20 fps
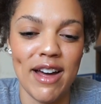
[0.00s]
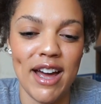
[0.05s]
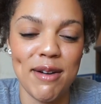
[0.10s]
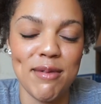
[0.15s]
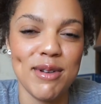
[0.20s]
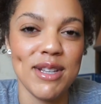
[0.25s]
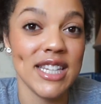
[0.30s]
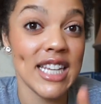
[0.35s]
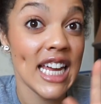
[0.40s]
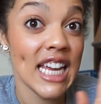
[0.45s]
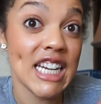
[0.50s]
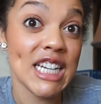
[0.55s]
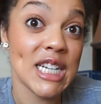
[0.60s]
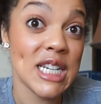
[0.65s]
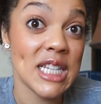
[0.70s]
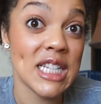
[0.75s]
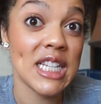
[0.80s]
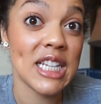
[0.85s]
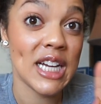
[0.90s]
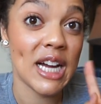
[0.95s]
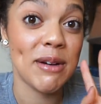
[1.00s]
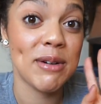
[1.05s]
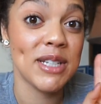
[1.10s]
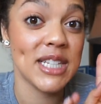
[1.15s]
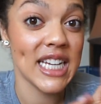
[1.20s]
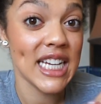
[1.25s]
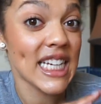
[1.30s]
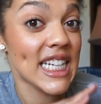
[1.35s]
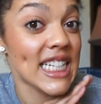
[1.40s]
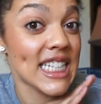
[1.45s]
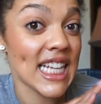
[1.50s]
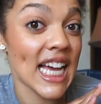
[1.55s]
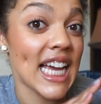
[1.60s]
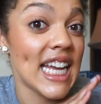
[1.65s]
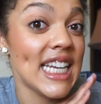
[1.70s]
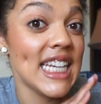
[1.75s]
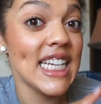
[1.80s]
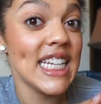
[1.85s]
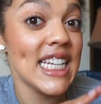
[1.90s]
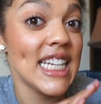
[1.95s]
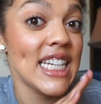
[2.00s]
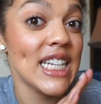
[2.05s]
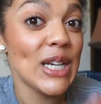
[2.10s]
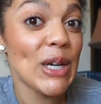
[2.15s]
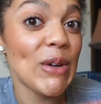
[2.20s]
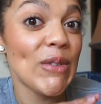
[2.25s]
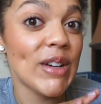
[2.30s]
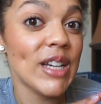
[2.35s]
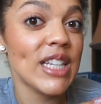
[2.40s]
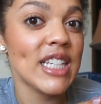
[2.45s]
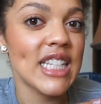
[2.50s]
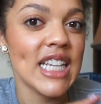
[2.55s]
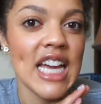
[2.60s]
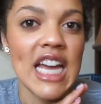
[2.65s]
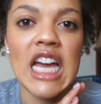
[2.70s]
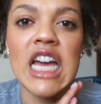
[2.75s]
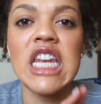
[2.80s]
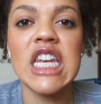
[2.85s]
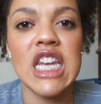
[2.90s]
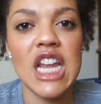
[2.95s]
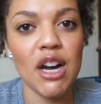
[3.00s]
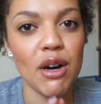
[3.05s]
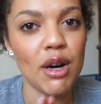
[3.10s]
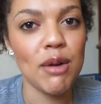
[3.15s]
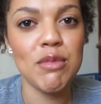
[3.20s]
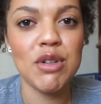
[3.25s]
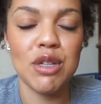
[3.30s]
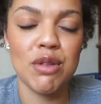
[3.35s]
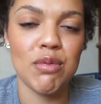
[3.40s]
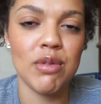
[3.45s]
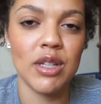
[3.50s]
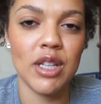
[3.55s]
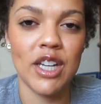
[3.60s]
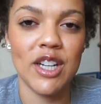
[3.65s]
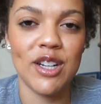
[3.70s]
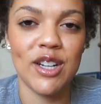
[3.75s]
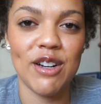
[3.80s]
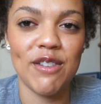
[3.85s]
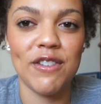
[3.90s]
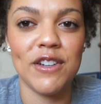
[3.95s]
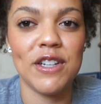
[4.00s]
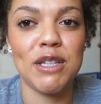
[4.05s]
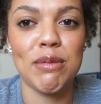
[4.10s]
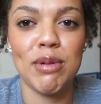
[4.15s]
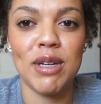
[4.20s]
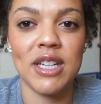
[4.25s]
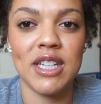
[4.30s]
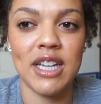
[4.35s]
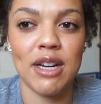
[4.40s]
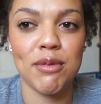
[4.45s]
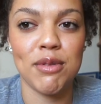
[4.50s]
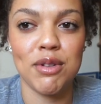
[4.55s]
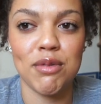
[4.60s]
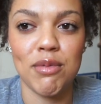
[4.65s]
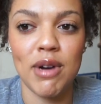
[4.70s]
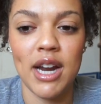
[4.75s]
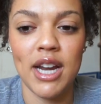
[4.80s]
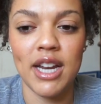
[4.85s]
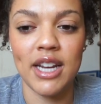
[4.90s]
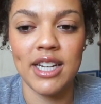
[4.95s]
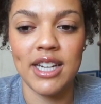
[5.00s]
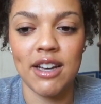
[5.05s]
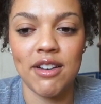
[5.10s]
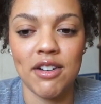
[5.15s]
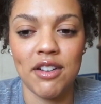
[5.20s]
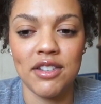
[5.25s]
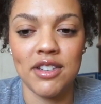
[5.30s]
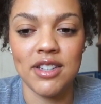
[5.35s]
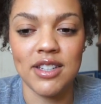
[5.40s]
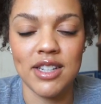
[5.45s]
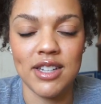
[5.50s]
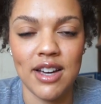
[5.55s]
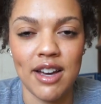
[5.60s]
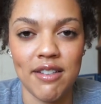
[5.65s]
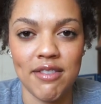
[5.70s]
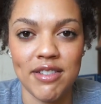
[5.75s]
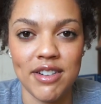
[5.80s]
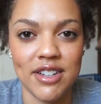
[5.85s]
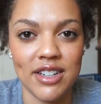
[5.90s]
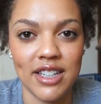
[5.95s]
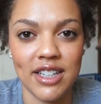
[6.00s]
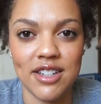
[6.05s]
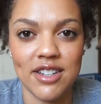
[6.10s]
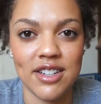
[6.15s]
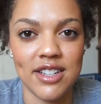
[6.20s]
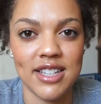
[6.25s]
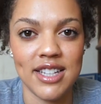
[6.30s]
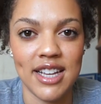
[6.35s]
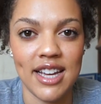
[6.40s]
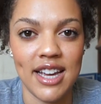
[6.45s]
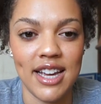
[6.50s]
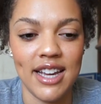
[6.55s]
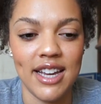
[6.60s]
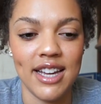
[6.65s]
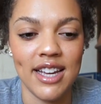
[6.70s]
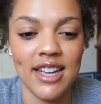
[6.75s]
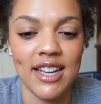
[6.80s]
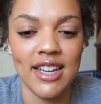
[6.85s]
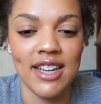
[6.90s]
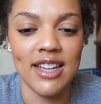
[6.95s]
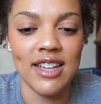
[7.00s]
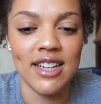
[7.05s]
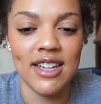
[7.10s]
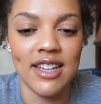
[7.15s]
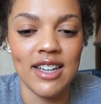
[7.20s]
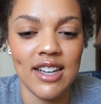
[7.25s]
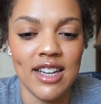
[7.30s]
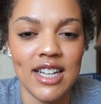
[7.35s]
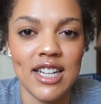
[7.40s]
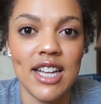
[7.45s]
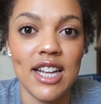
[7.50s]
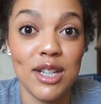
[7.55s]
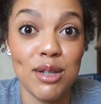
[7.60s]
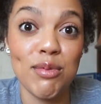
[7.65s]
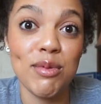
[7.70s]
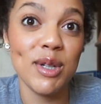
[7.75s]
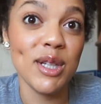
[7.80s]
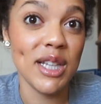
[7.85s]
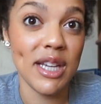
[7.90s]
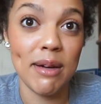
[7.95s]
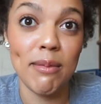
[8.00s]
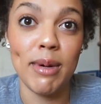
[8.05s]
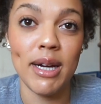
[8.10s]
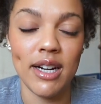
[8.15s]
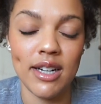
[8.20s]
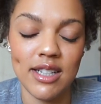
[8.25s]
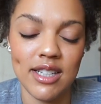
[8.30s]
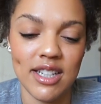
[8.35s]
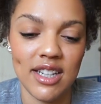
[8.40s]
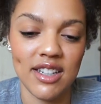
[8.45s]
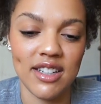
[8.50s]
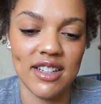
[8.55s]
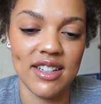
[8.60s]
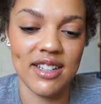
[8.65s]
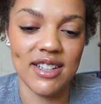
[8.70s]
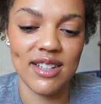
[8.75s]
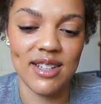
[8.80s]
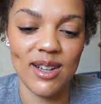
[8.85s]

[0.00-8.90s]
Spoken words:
I was anxious, I was like excited and nervous. Now I'm just really nervous because I was writing down all the stuff, and let's just say it's really embarrassing.